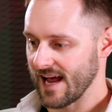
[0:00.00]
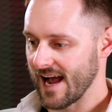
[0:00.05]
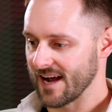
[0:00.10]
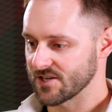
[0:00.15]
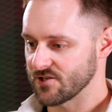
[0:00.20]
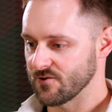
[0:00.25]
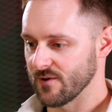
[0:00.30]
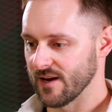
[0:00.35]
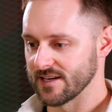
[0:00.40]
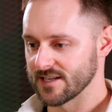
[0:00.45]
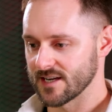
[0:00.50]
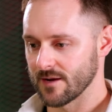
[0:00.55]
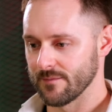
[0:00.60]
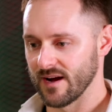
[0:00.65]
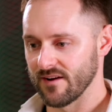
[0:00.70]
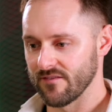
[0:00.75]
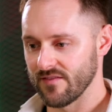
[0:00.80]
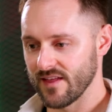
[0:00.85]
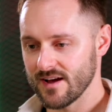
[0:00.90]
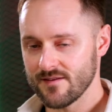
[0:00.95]
actuate to come
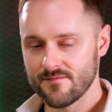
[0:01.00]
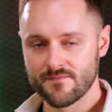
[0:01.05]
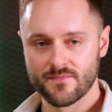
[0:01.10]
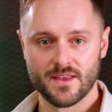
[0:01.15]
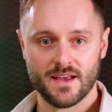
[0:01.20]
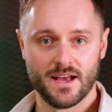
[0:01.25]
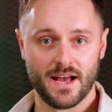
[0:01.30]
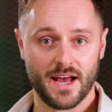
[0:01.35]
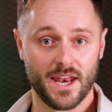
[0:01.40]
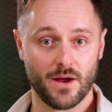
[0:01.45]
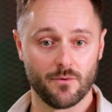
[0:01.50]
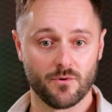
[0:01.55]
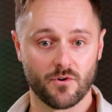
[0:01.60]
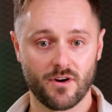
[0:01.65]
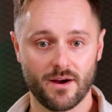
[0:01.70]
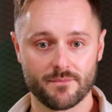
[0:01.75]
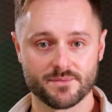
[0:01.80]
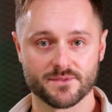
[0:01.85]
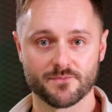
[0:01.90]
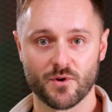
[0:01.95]
out of there, and now we'll
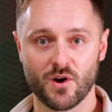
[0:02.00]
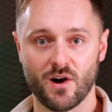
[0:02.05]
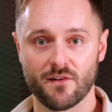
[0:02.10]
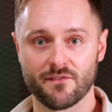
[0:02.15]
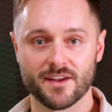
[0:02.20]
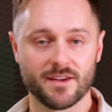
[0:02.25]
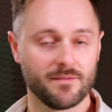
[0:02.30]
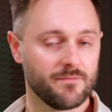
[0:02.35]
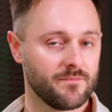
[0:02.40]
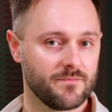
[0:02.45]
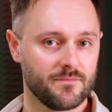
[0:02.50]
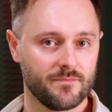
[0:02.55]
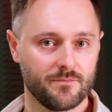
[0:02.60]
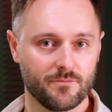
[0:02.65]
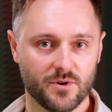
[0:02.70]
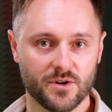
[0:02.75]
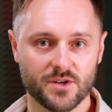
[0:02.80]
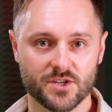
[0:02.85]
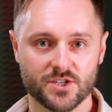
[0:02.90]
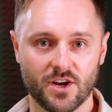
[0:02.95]
grab some coffee,
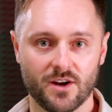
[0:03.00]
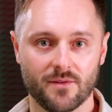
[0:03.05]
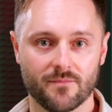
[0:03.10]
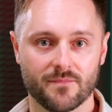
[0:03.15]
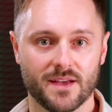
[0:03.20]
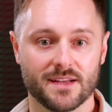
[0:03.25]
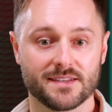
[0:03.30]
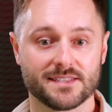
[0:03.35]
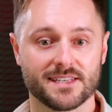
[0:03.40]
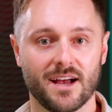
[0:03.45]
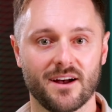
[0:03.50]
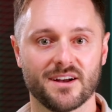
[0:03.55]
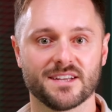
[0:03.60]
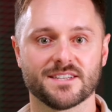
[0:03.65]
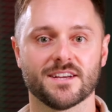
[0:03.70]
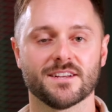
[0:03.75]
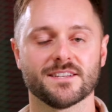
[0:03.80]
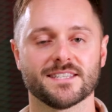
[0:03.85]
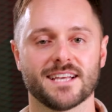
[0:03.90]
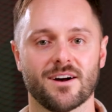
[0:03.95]
brew a shot, and see how it
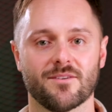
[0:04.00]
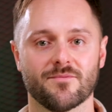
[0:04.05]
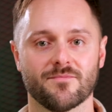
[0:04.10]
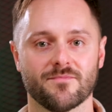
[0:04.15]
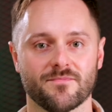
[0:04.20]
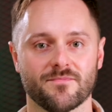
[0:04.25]
turns out.